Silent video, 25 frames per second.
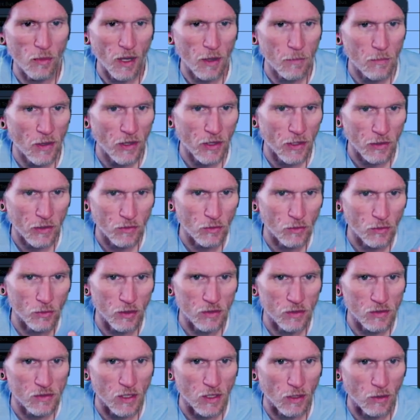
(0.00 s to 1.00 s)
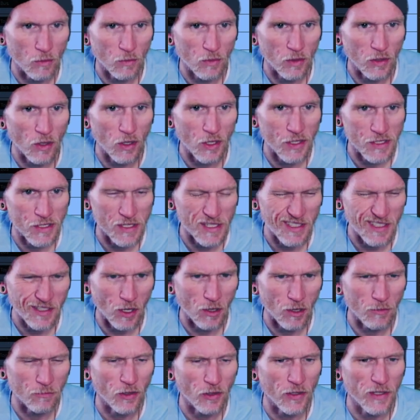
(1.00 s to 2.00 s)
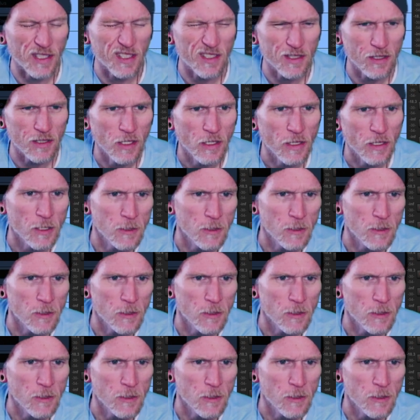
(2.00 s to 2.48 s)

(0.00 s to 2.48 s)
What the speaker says: But I'm not going to do it because I don't want to cause any conflicts.